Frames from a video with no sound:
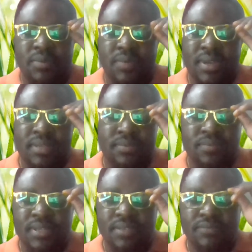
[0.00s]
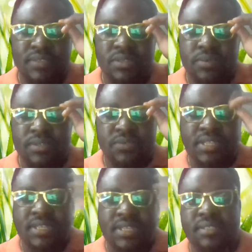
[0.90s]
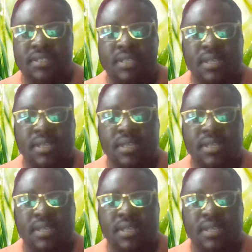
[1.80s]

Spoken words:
when the video was released.